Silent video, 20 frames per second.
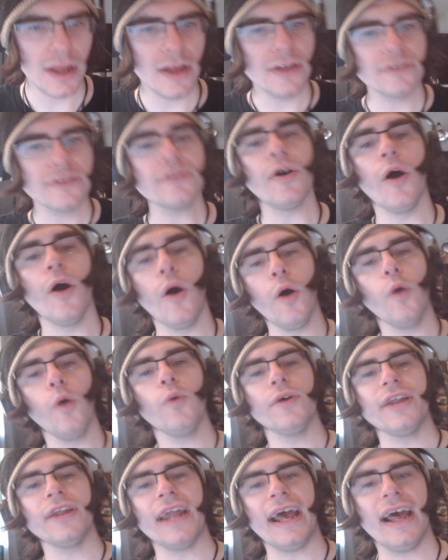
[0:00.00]
So
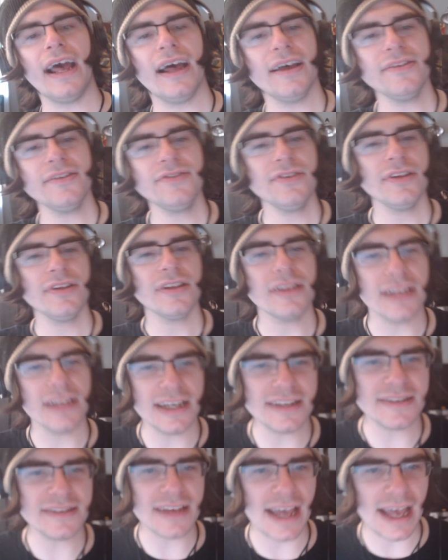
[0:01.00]
Owen has,
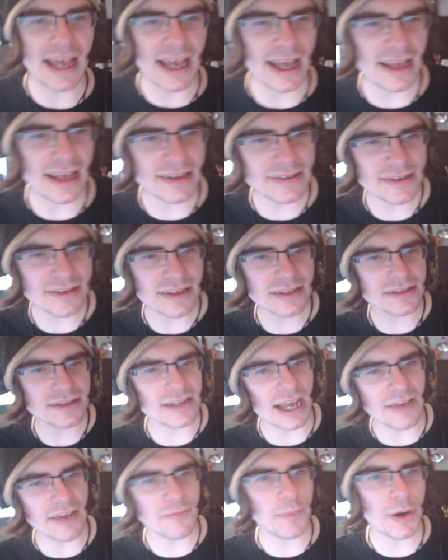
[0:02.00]
Lisa has,
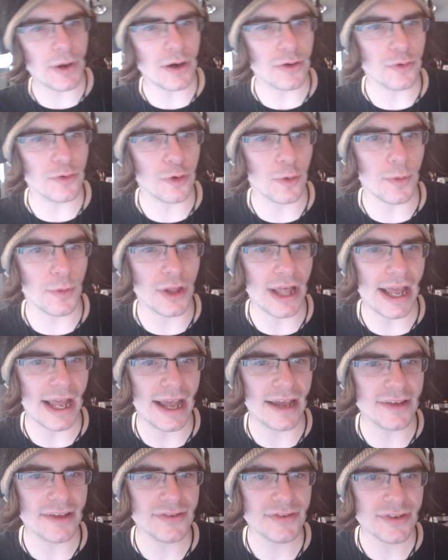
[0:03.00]
Life Paranormal
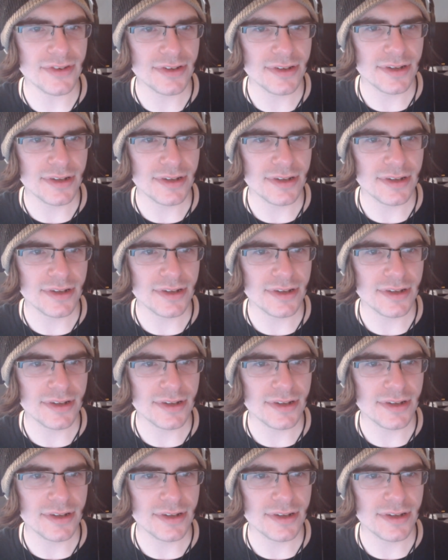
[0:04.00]
has,